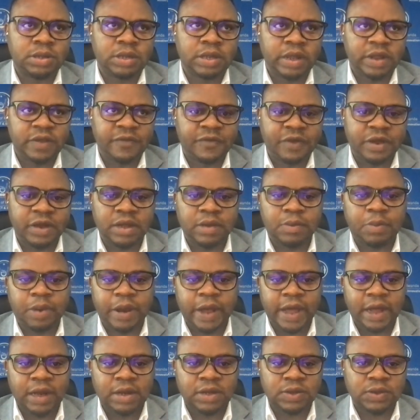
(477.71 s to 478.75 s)
delivering
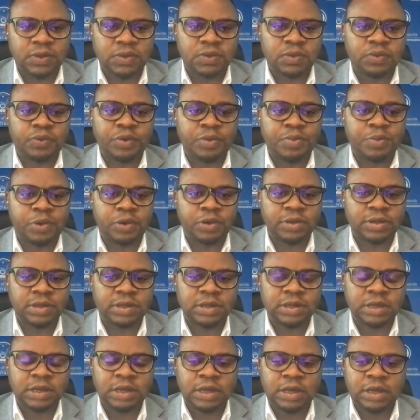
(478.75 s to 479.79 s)
blood to remote